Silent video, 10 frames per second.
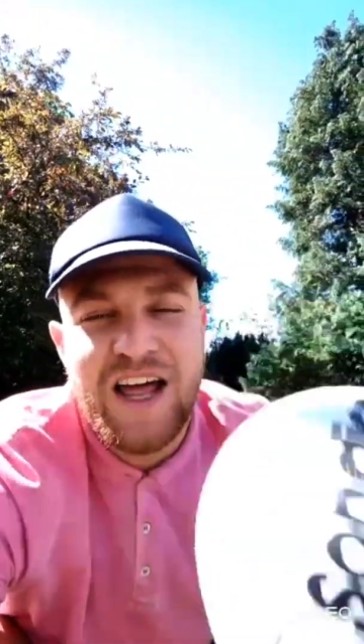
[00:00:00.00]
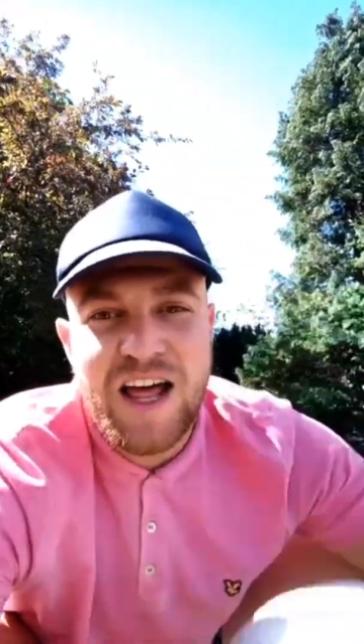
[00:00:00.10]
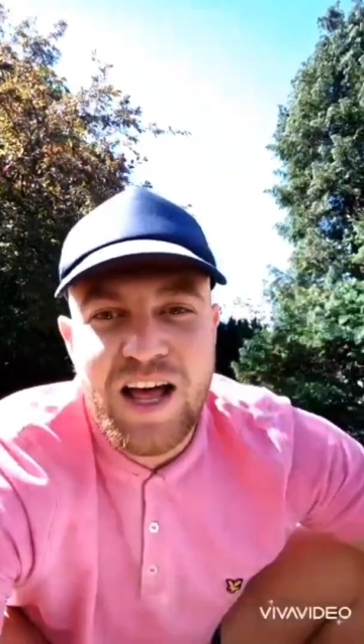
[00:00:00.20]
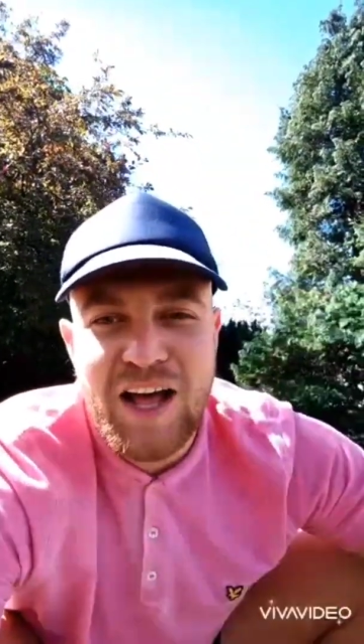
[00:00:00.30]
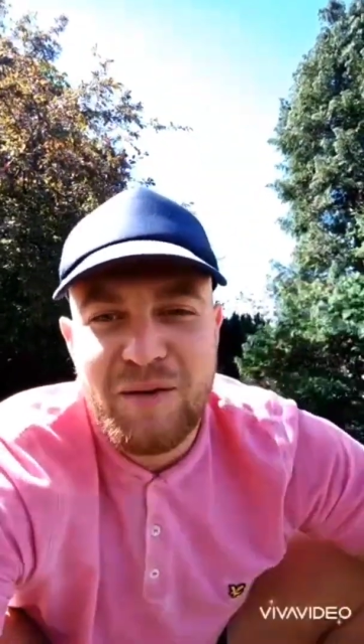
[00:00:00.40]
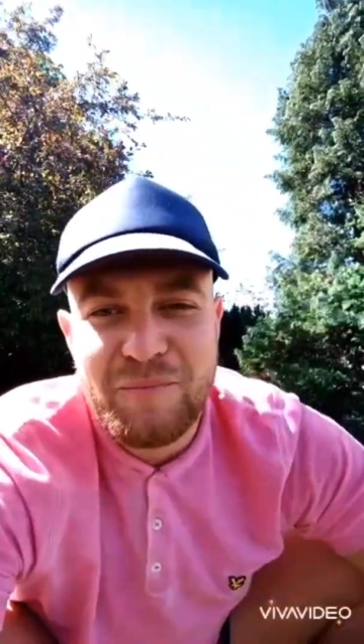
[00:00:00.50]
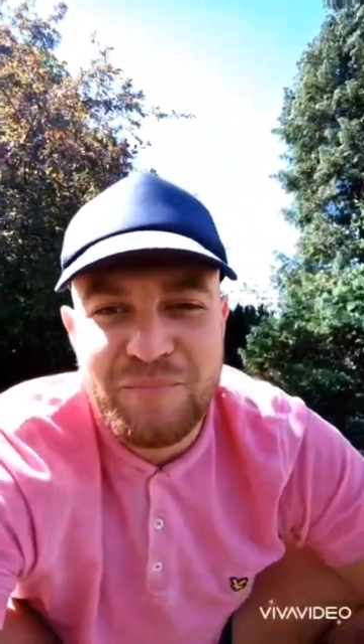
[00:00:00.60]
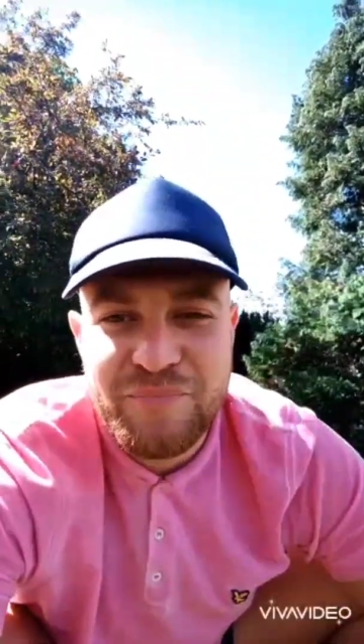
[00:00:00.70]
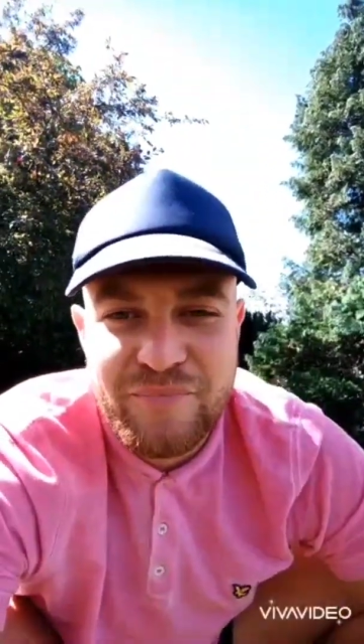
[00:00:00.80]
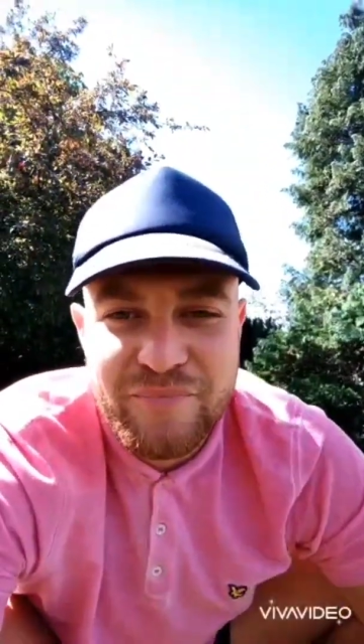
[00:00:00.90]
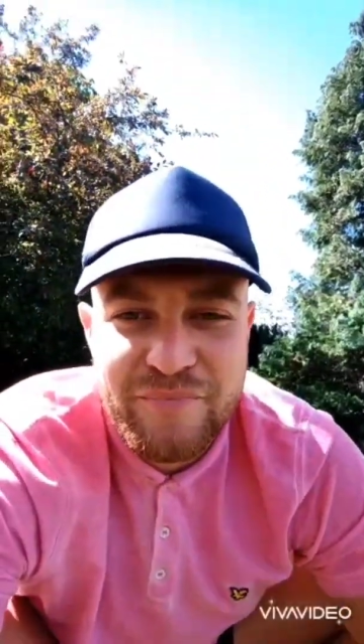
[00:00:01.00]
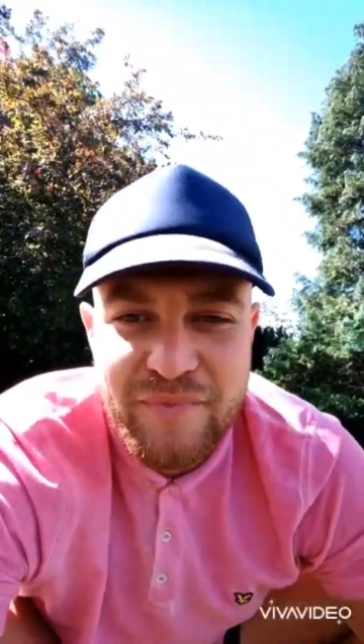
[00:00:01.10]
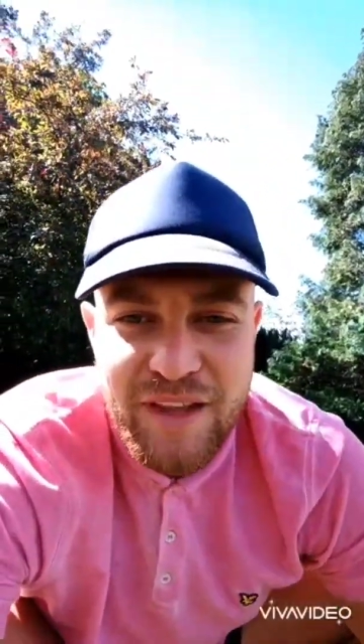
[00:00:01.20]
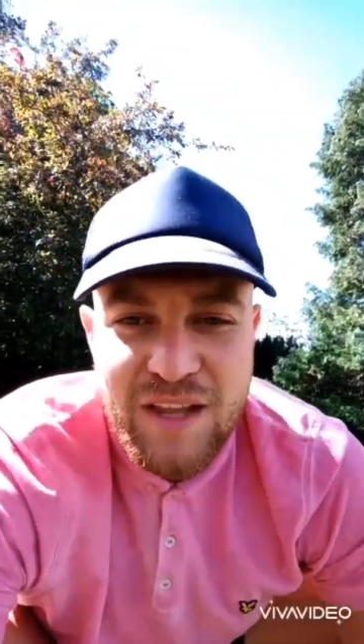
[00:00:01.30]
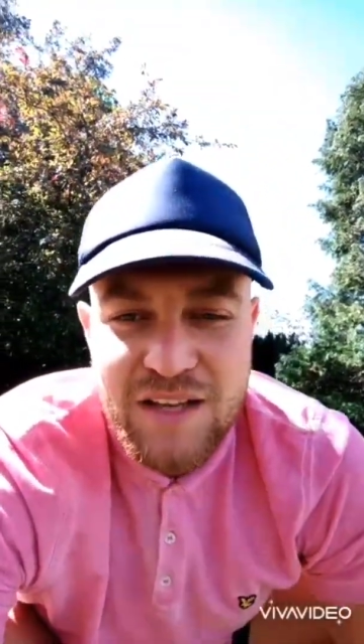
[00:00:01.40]

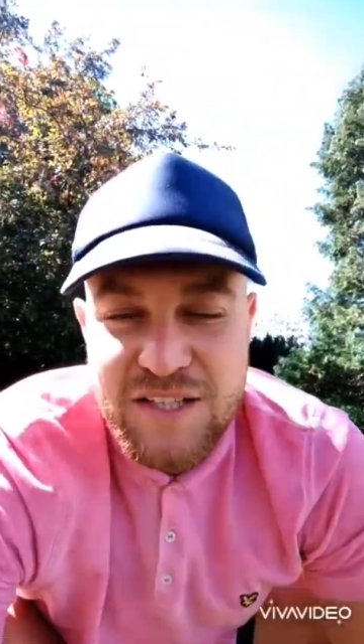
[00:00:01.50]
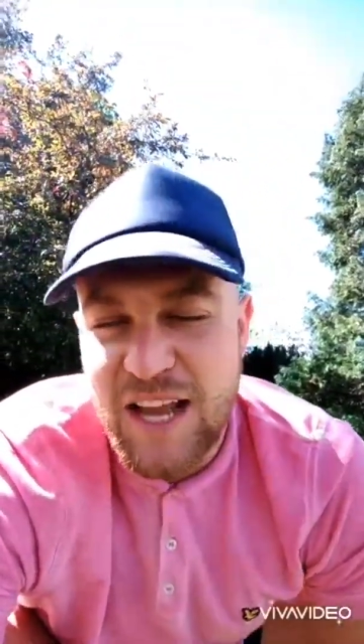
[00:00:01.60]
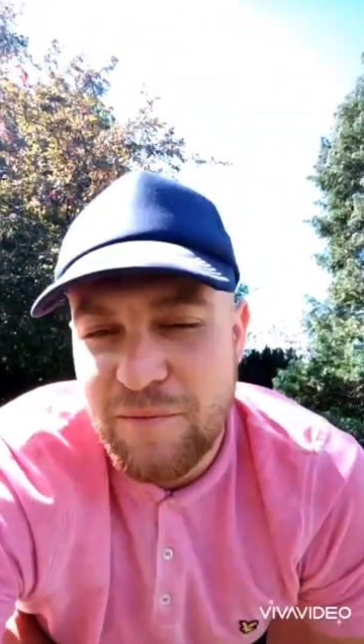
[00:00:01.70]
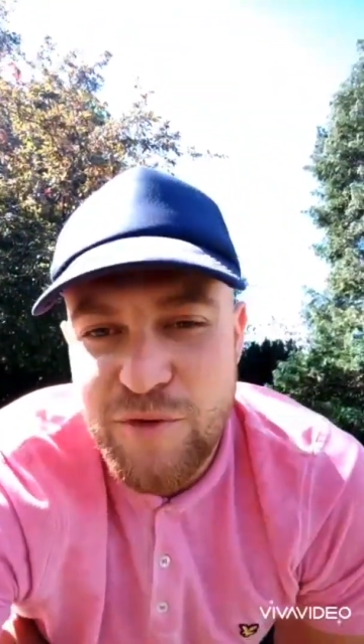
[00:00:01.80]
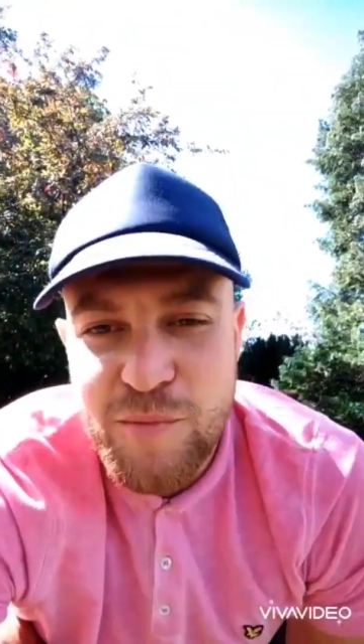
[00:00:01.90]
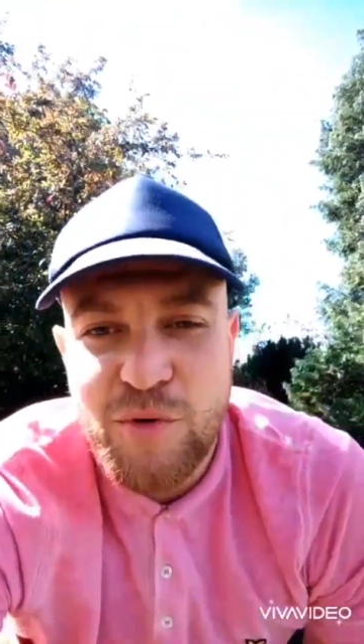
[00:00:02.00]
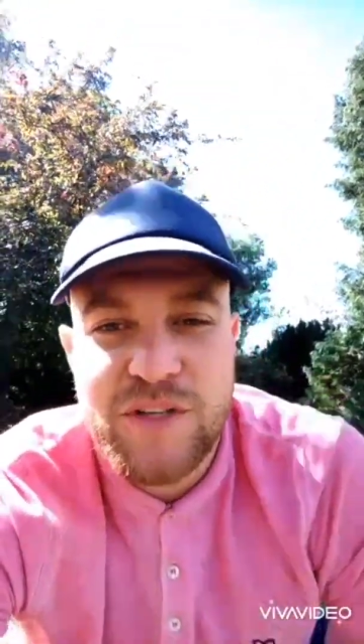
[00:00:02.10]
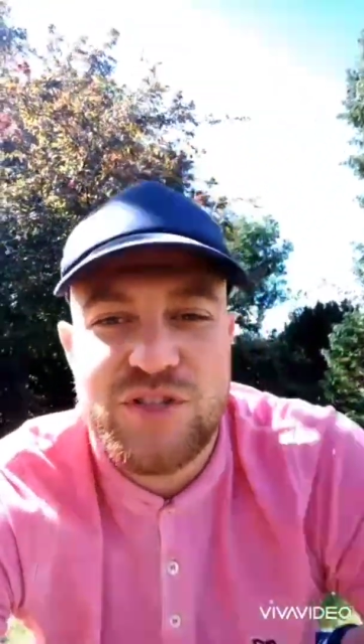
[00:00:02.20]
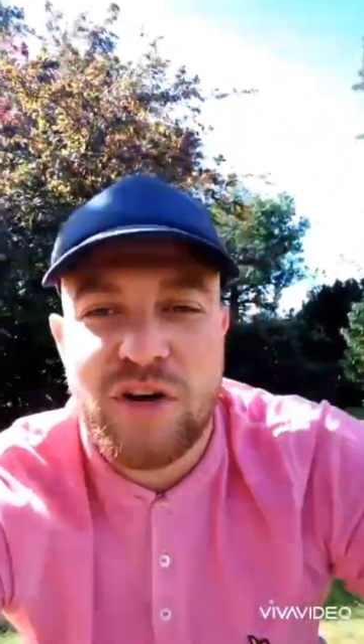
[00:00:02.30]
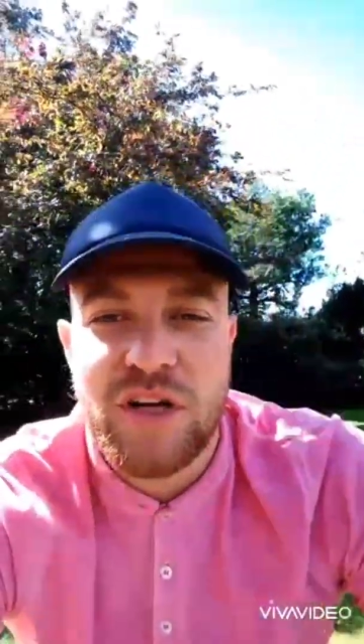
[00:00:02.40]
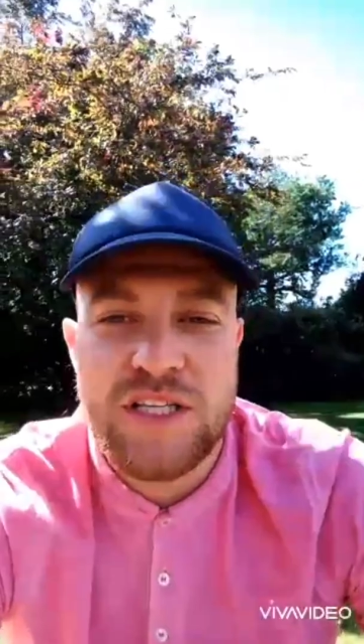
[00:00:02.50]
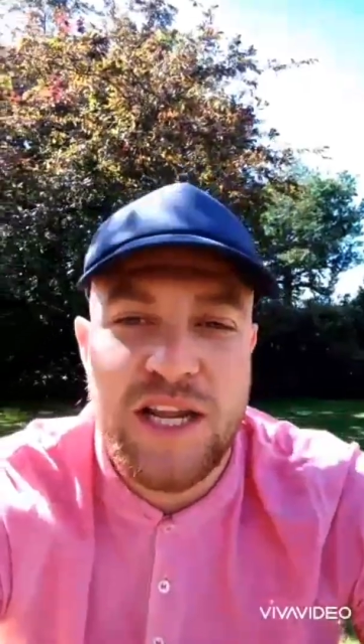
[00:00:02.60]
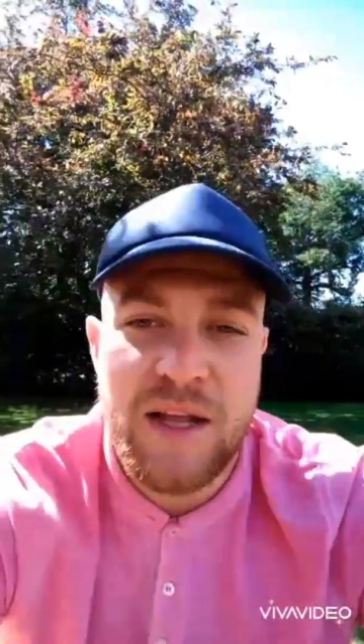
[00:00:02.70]
So yeah, football and soccer today.